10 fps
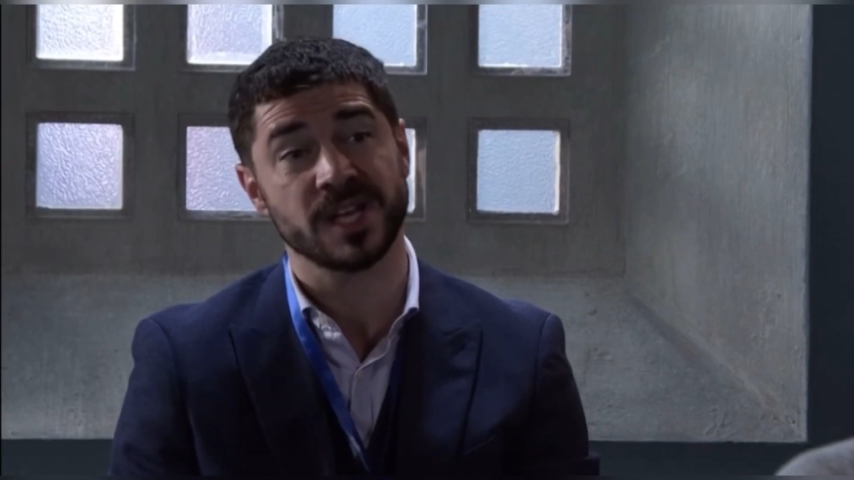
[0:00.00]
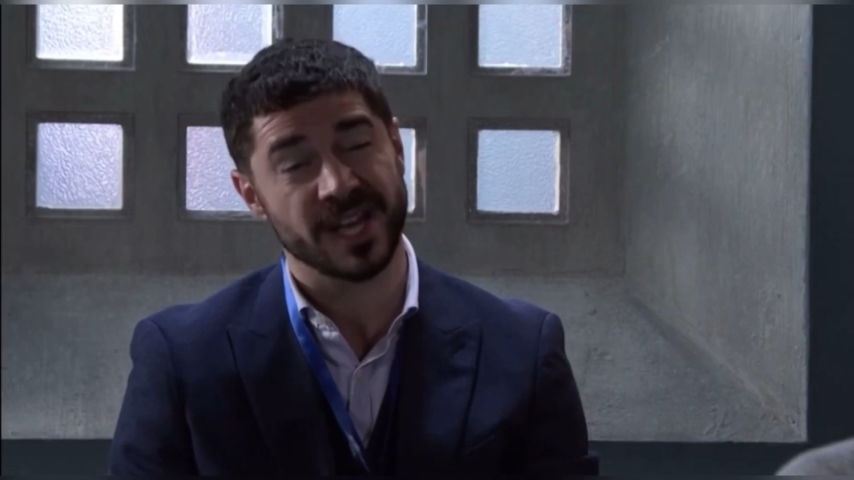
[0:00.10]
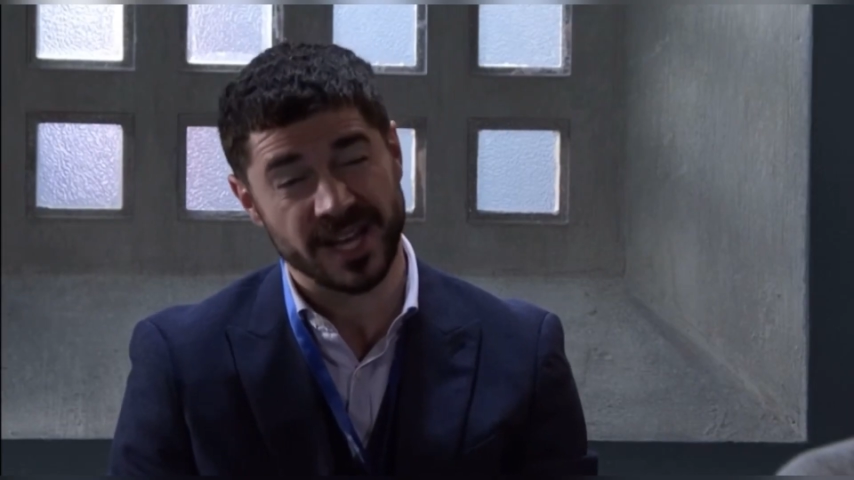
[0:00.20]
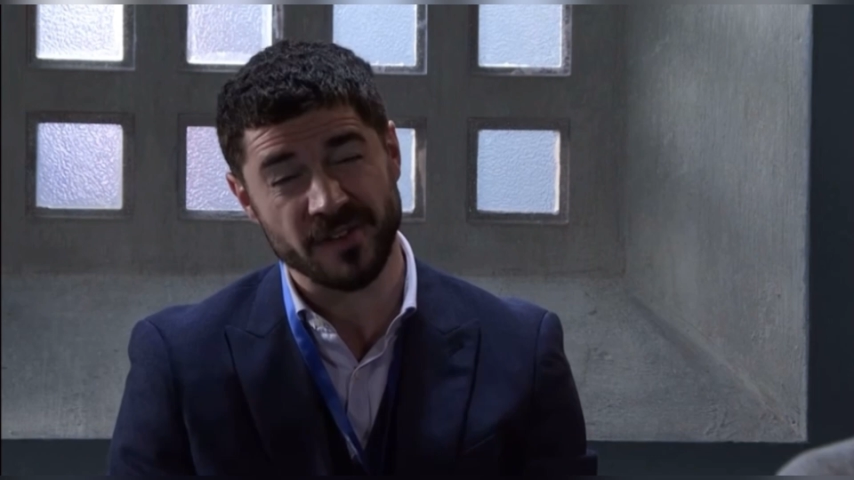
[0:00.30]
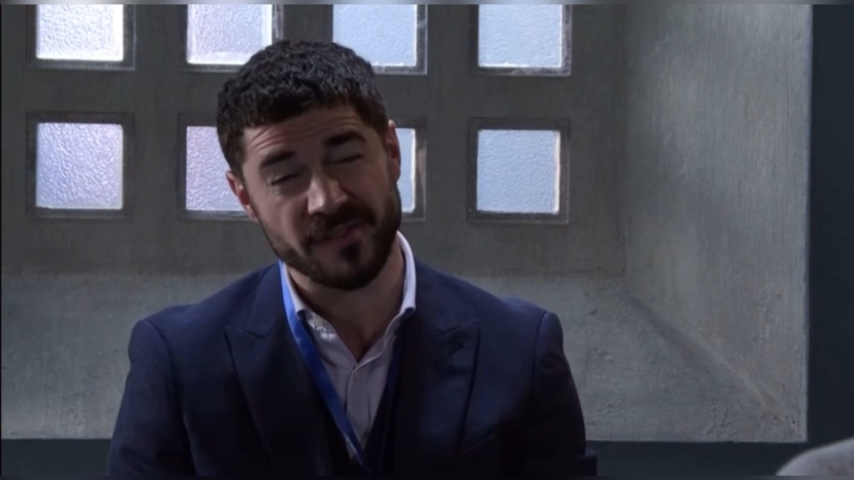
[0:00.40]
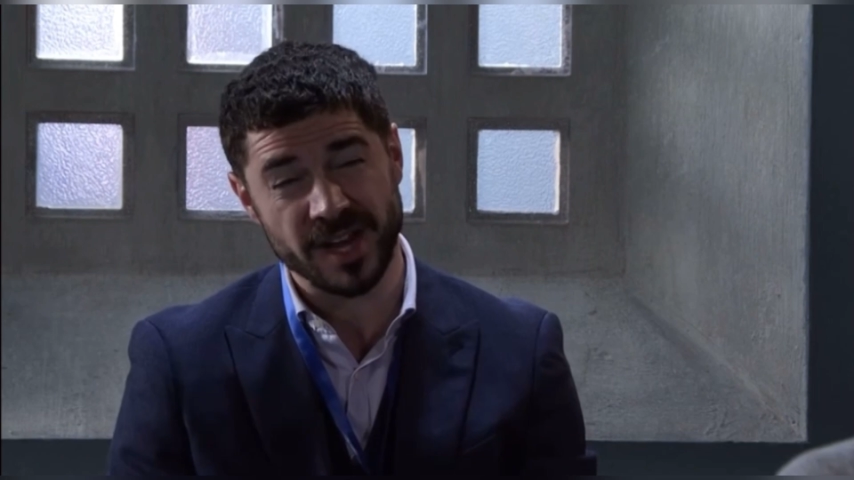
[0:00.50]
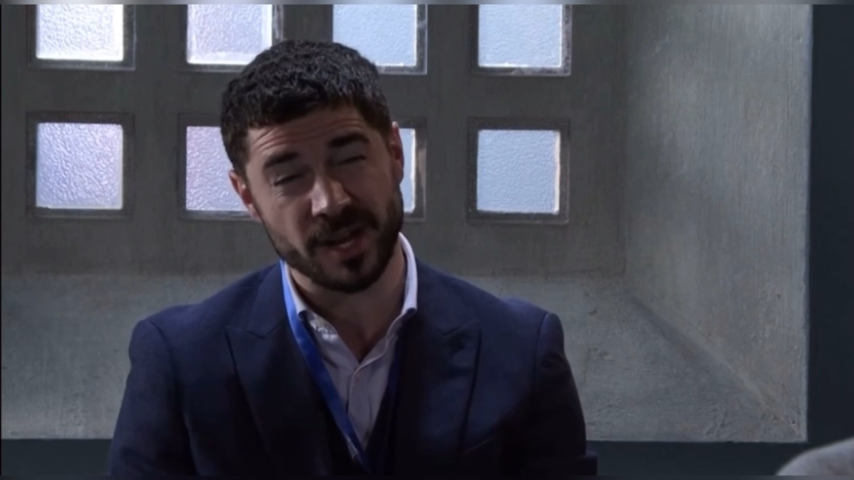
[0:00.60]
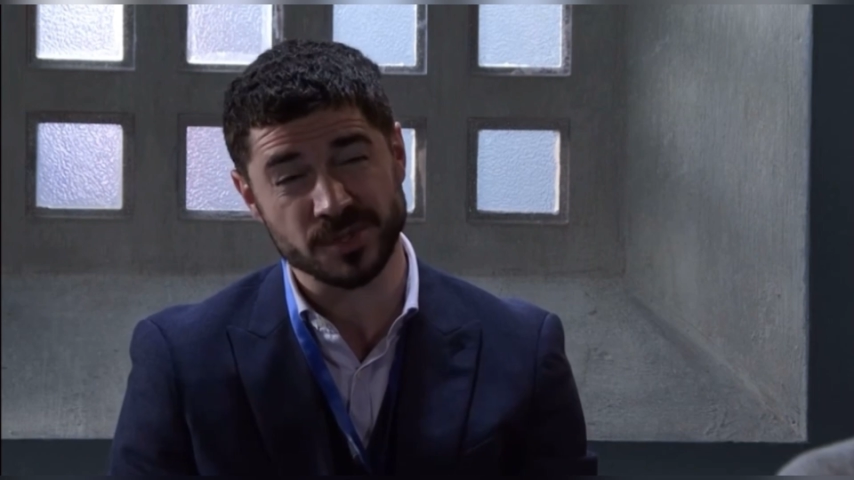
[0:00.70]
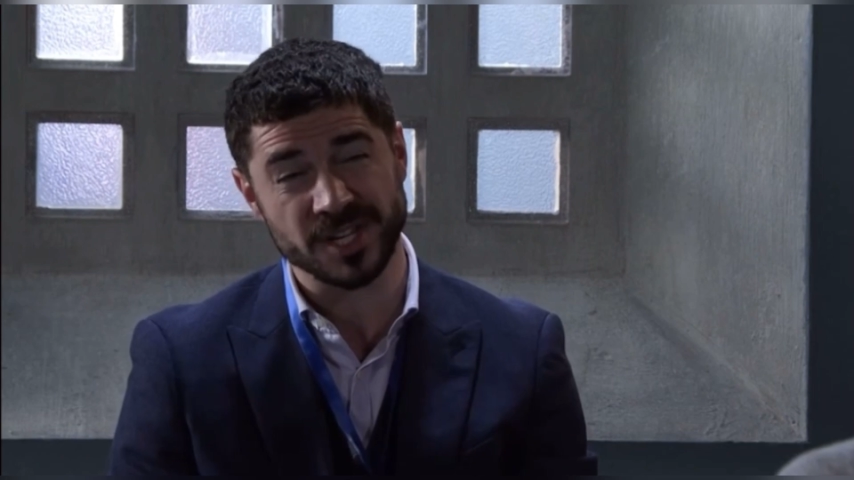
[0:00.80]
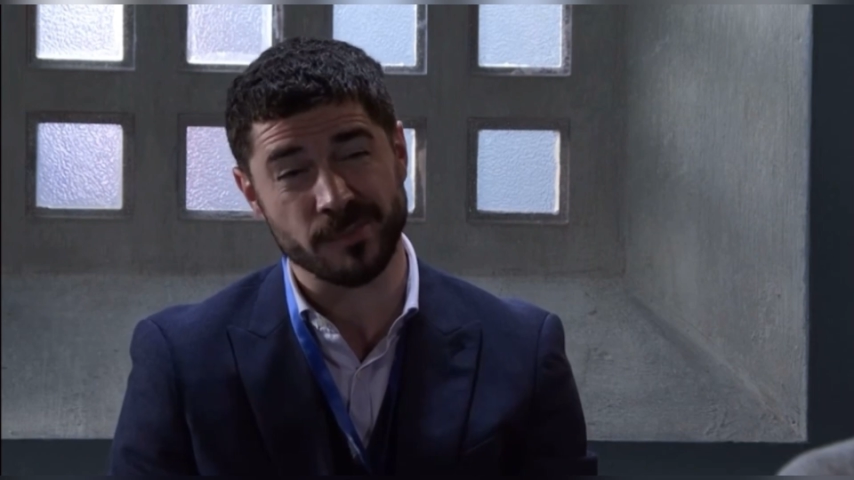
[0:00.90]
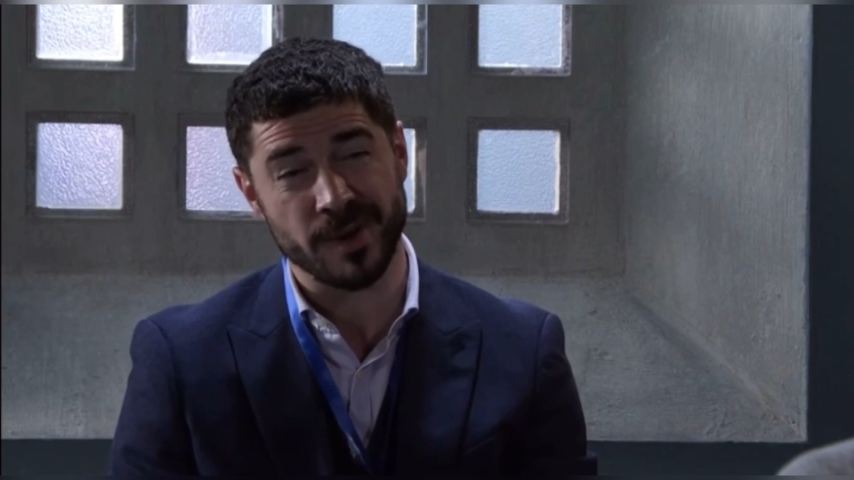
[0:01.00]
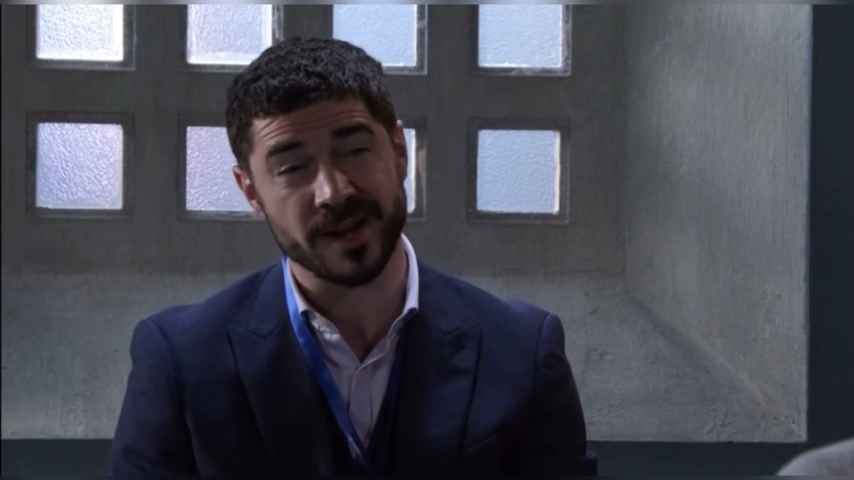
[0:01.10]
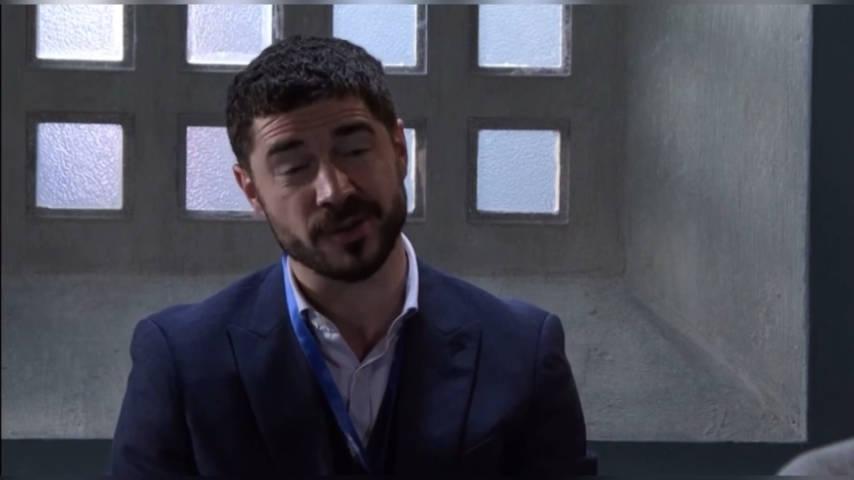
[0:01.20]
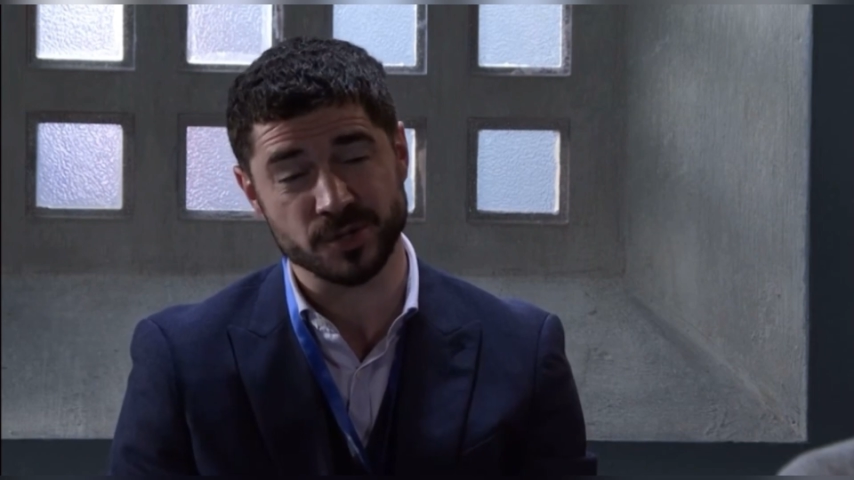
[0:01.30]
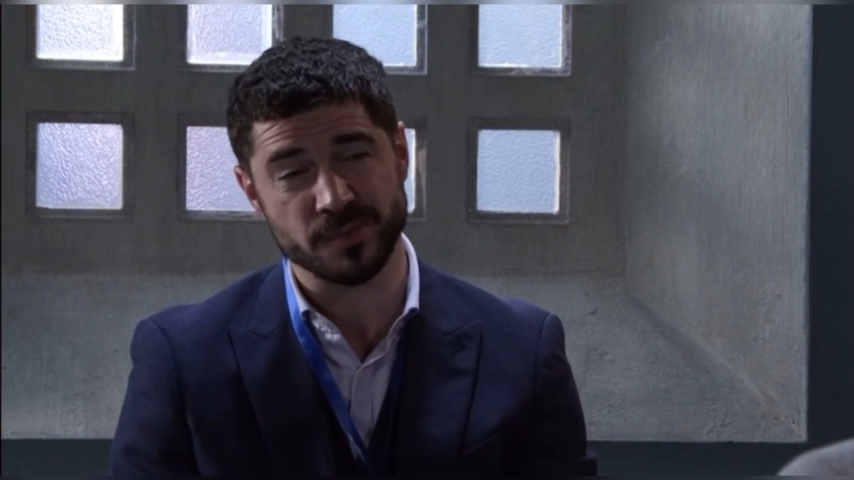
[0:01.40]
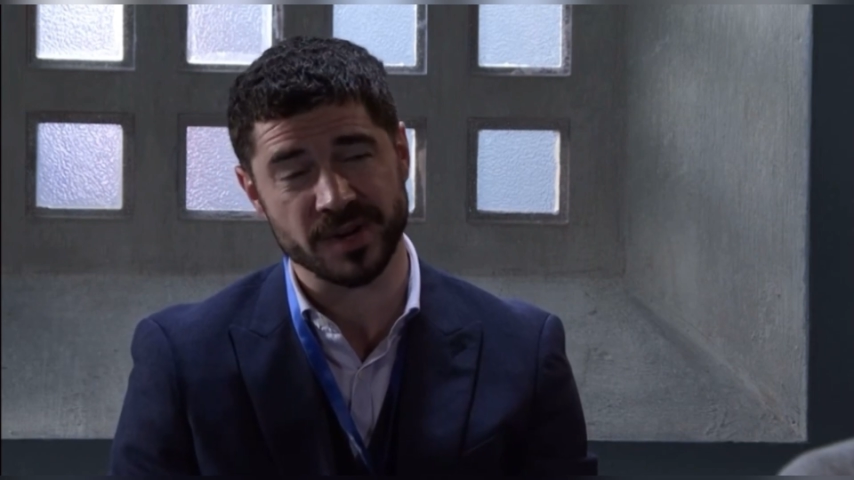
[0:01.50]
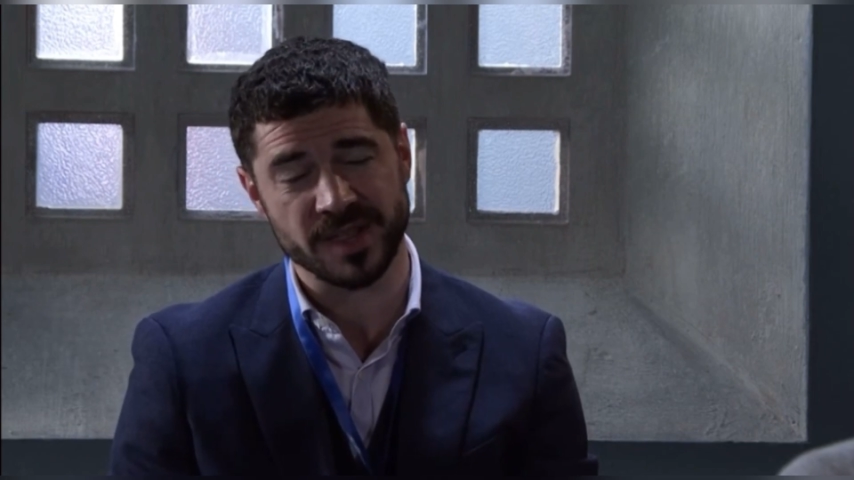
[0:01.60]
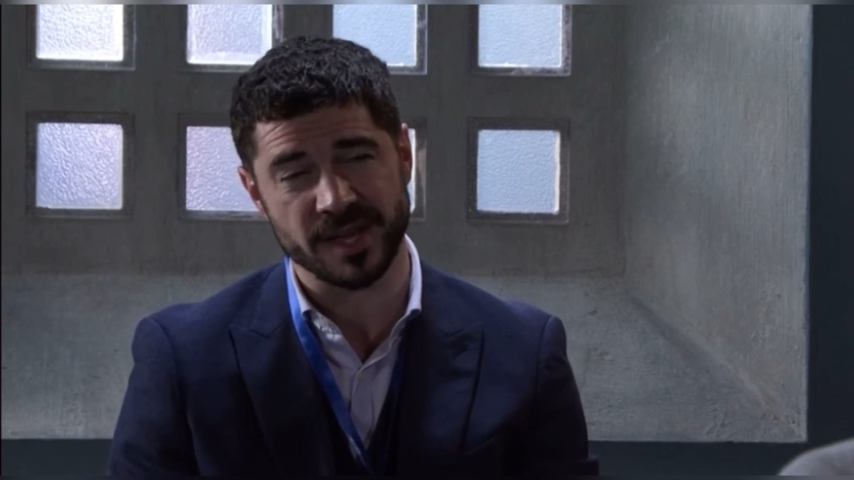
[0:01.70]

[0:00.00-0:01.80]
And I have a very upset partner whose birthday